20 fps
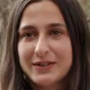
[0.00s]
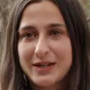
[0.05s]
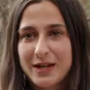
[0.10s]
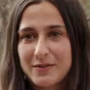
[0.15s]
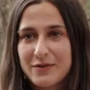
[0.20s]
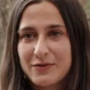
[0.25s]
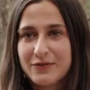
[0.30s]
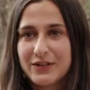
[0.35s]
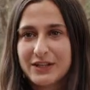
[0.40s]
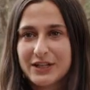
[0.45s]

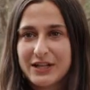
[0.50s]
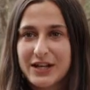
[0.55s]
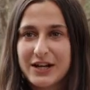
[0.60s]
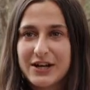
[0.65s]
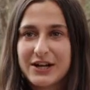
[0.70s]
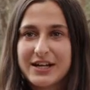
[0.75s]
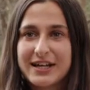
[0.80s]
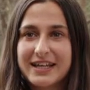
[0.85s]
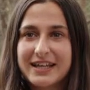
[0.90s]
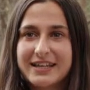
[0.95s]
become a
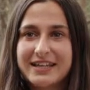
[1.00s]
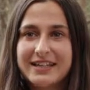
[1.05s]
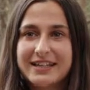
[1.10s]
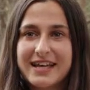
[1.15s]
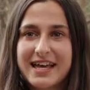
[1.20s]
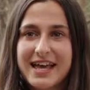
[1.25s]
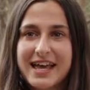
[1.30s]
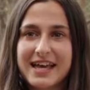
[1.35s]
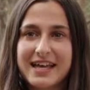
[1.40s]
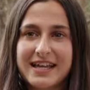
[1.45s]
veterinarian
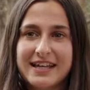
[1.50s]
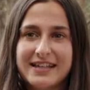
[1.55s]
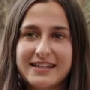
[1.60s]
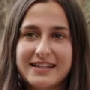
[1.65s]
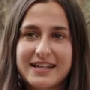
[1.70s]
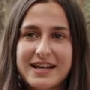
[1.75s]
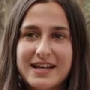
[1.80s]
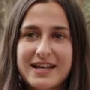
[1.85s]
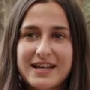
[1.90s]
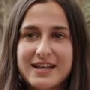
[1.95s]
and
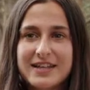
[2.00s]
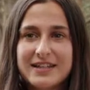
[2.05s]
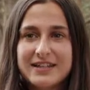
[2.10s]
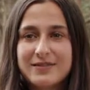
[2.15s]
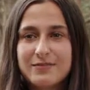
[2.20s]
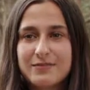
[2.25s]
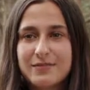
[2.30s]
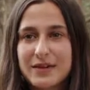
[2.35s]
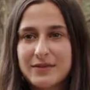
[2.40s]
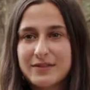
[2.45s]

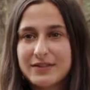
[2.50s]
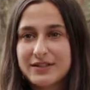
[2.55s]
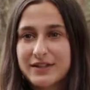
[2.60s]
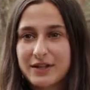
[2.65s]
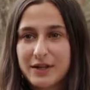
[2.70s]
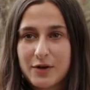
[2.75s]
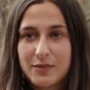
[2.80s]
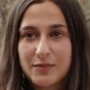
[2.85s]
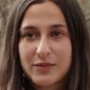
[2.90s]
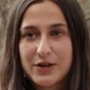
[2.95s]
maybe
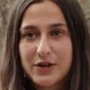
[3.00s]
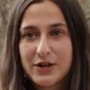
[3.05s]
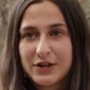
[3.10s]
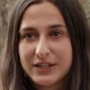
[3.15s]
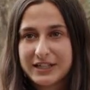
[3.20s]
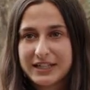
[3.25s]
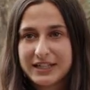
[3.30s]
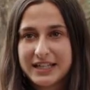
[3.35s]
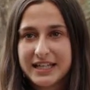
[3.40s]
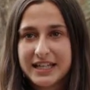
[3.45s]
start up my
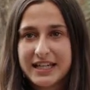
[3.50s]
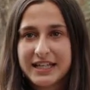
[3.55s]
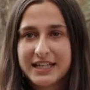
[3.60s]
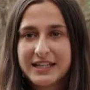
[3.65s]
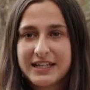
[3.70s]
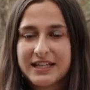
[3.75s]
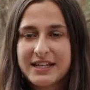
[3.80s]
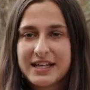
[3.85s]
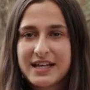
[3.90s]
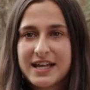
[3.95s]
own clinic
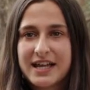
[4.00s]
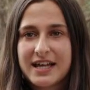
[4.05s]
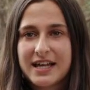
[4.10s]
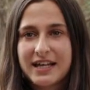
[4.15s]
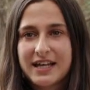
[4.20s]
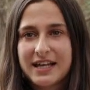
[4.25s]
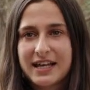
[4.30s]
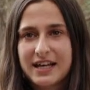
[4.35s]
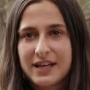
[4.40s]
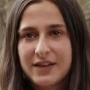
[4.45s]

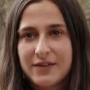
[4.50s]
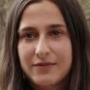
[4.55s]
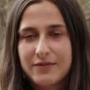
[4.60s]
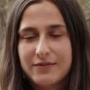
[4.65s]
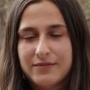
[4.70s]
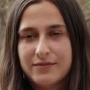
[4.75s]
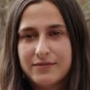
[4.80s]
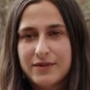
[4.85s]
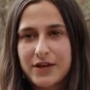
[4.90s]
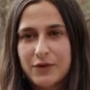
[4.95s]

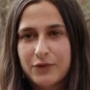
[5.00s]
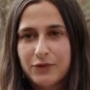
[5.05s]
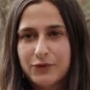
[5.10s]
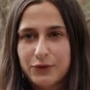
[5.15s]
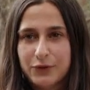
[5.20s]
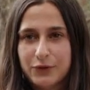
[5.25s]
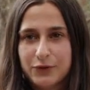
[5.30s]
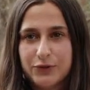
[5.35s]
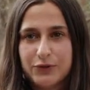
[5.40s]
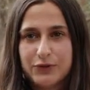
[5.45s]
in a
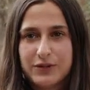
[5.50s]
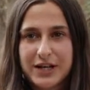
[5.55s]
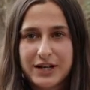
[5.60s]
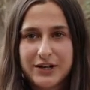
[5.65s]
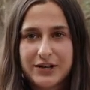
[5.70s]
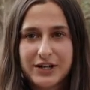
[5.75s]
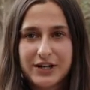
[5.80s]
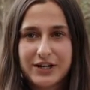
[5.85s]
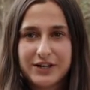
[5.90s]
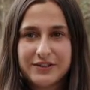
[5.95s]
rural
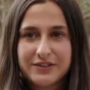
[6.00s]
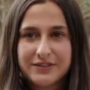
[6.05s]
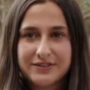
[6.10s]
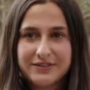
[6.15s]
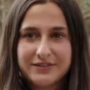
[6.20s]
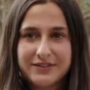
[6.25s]
area.